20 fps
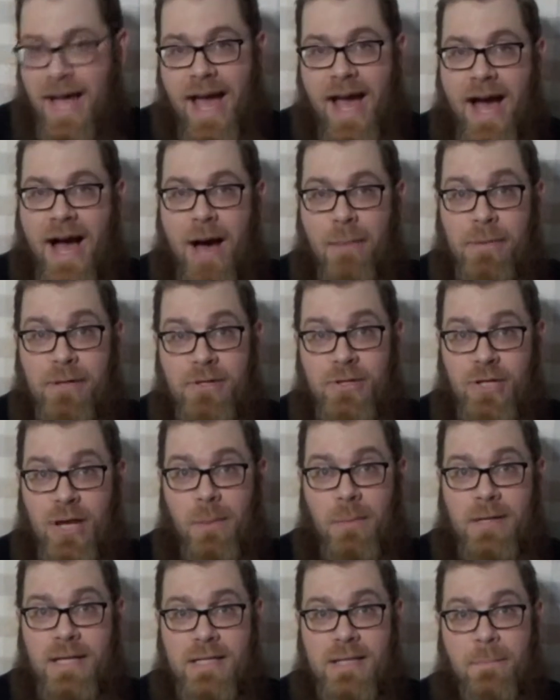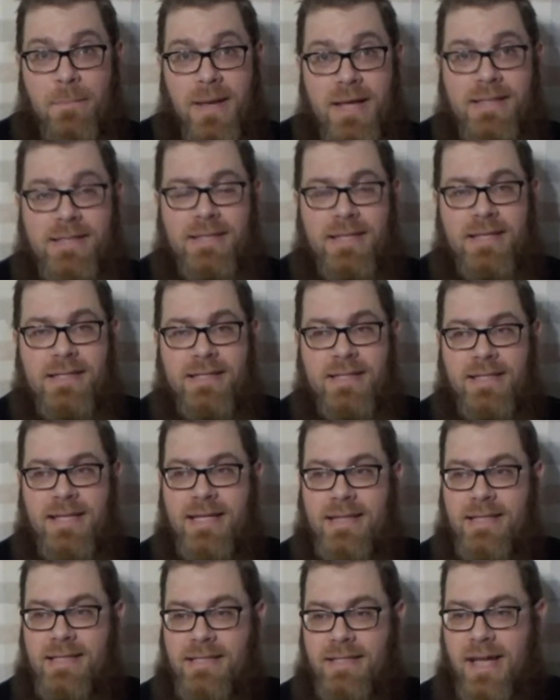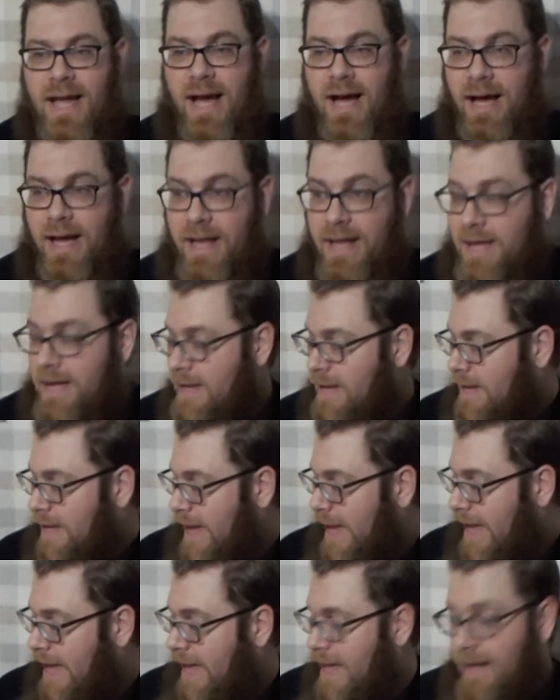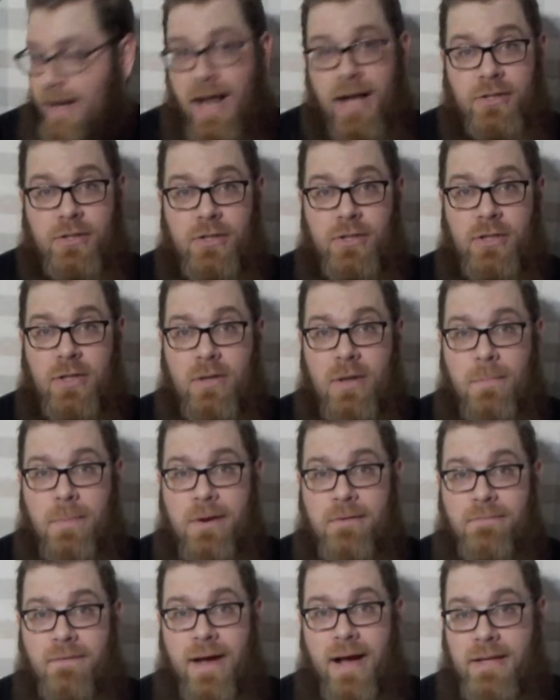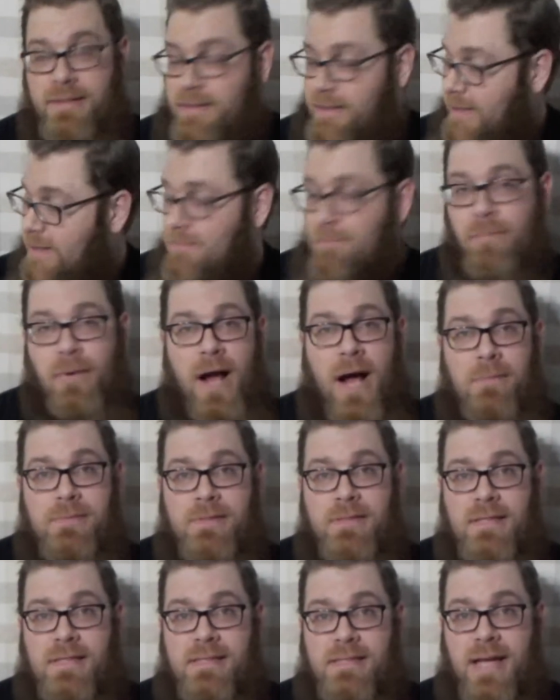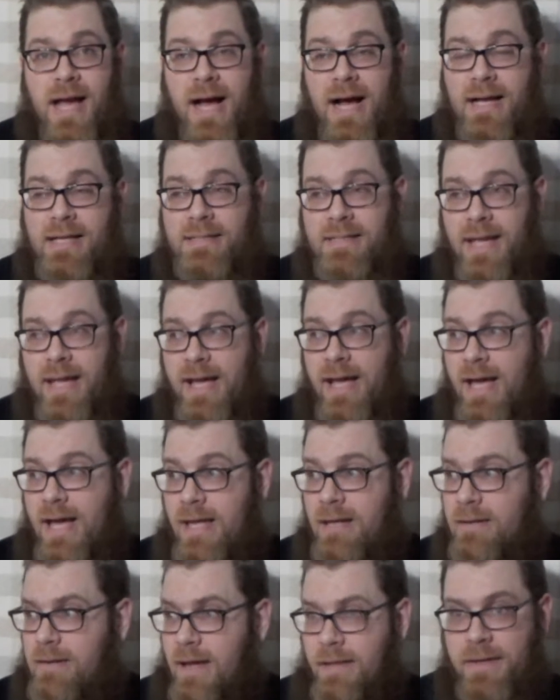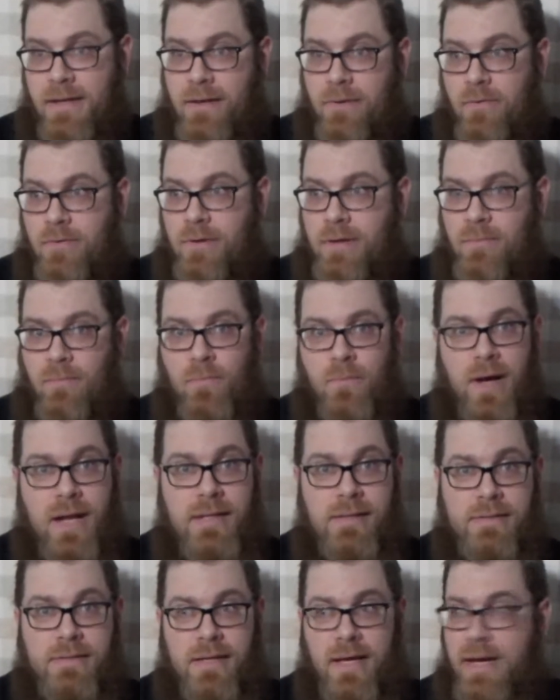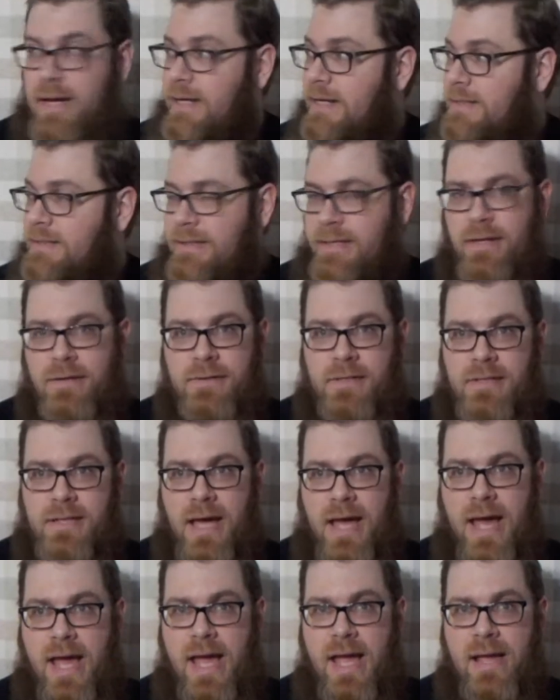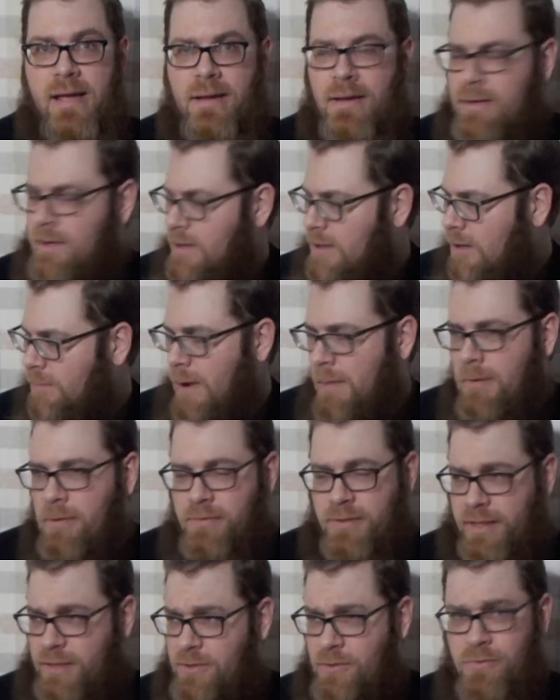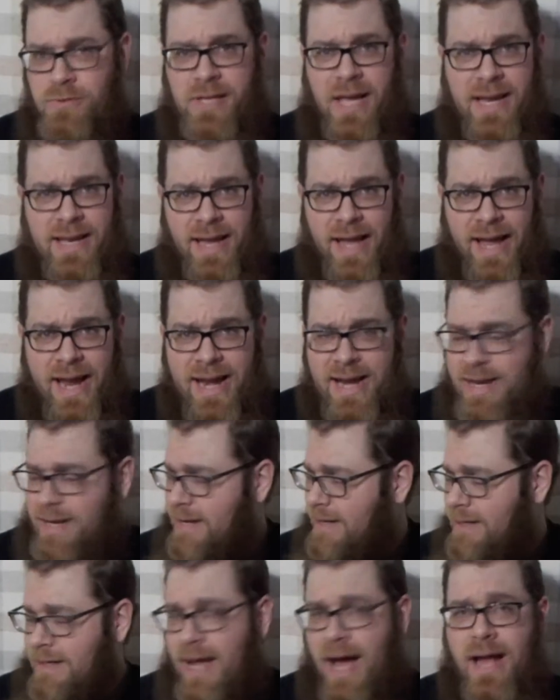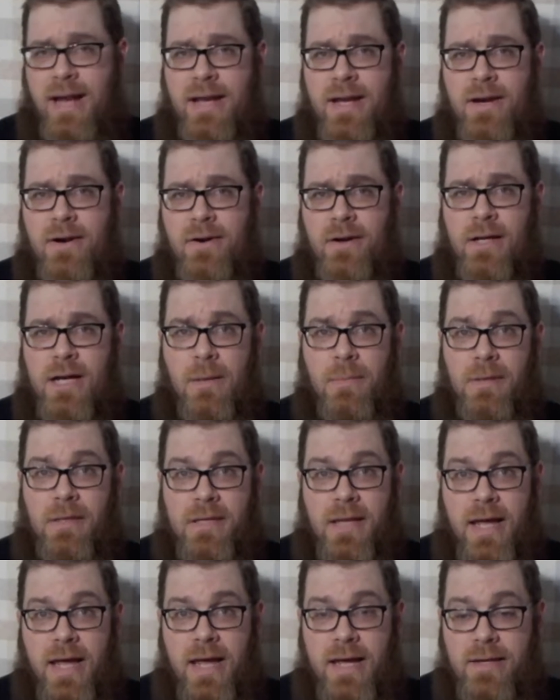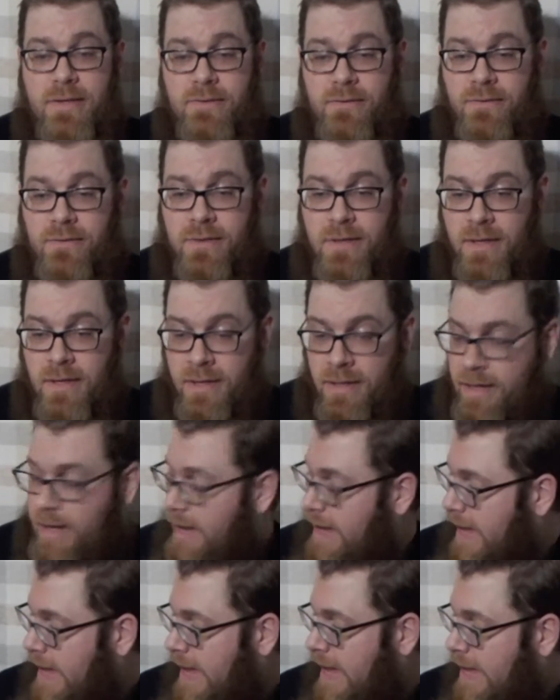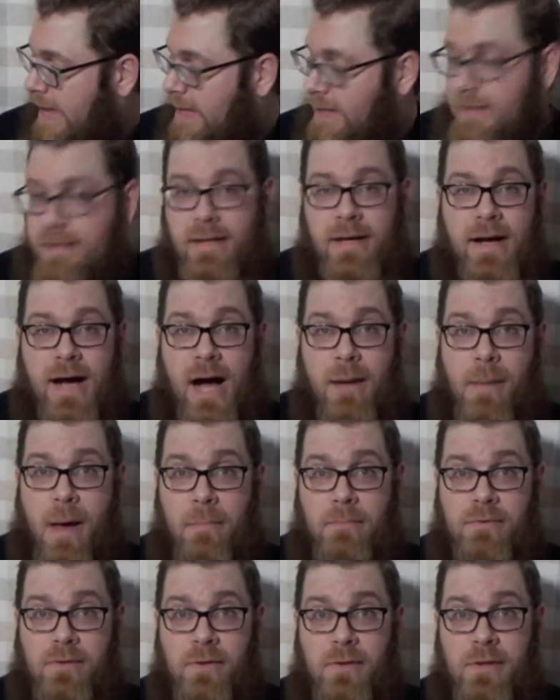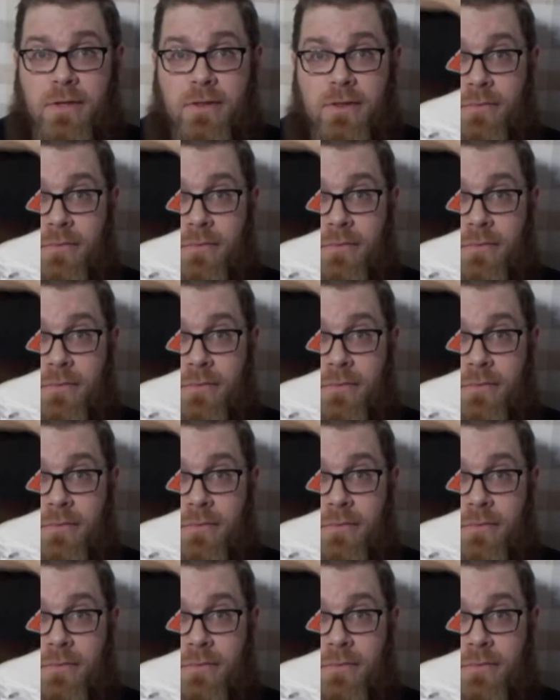yeah, I've been chomping at the bit to this, get this guy and it actually showed up pretty fast. I can give props to these guys. I had, I think I ordered it Wednesday, and it's here today. Wow. It was like Tuesday night, and it got here in a couple of days, and uh, I'm absolutely